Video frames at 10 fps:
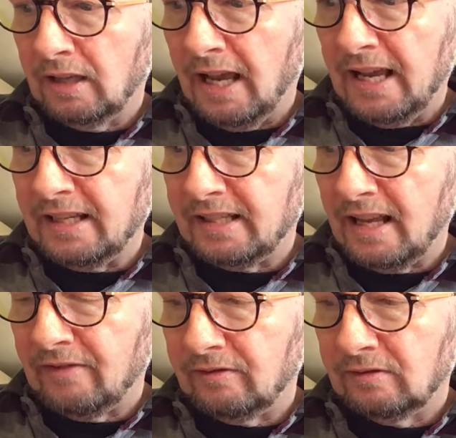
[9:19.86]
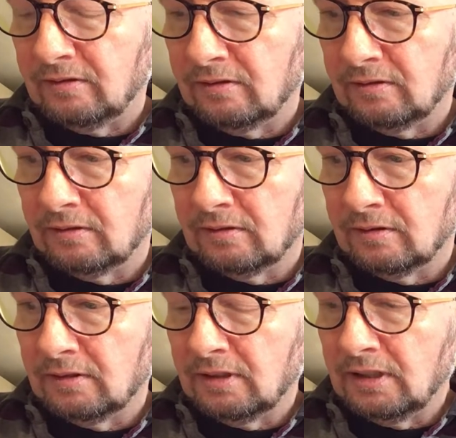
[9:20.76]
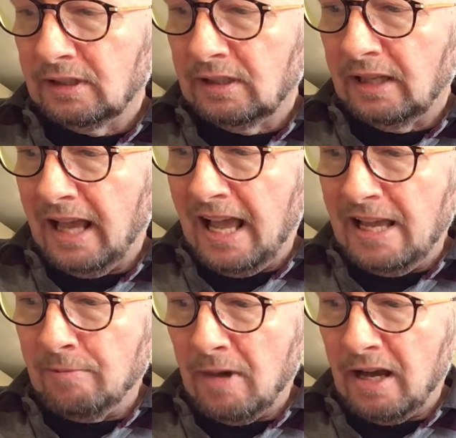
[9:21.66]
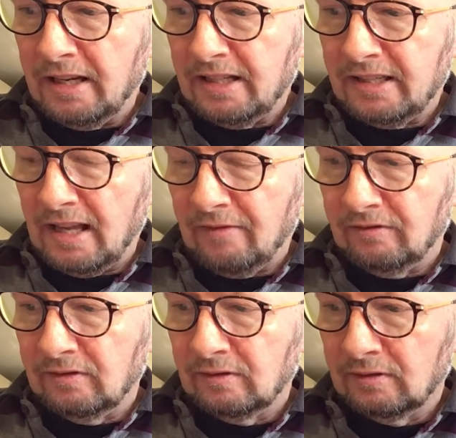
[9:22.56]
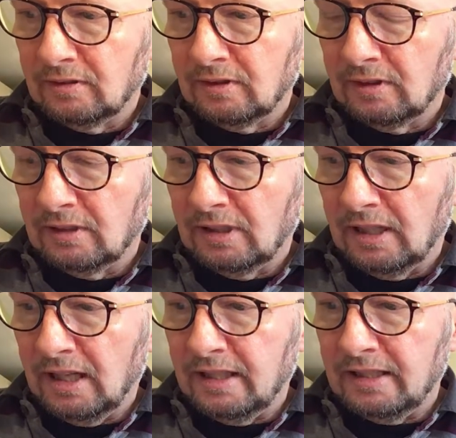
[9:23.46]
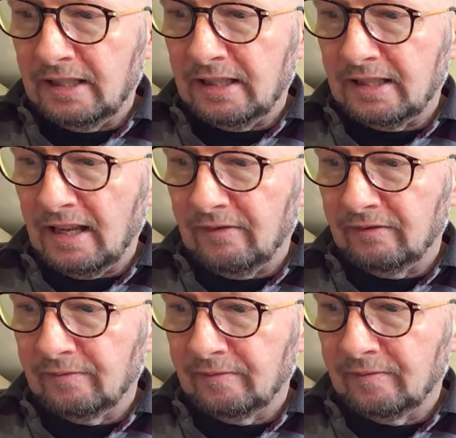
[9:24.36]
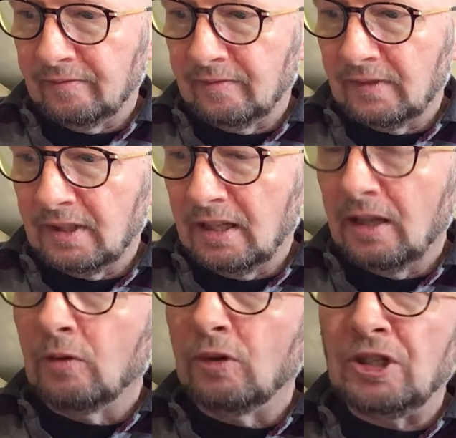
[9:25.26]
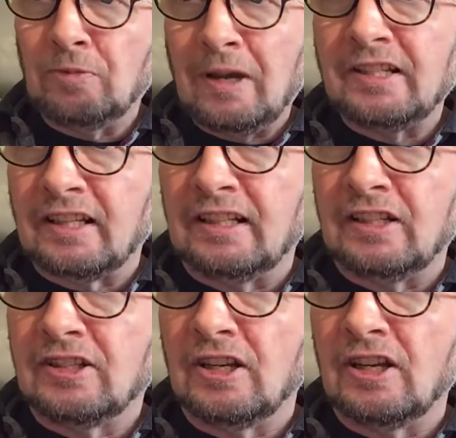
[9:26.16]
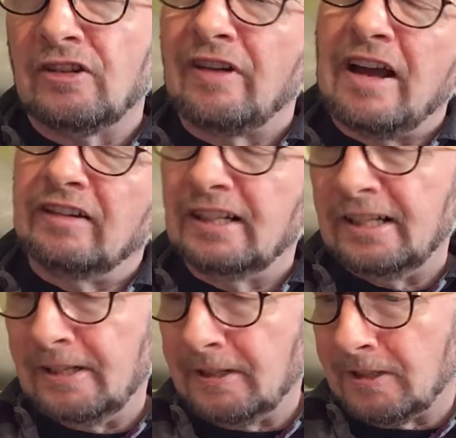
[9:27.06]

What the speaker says: A7, A minor 7, and D7, which is basically a turnaround leading us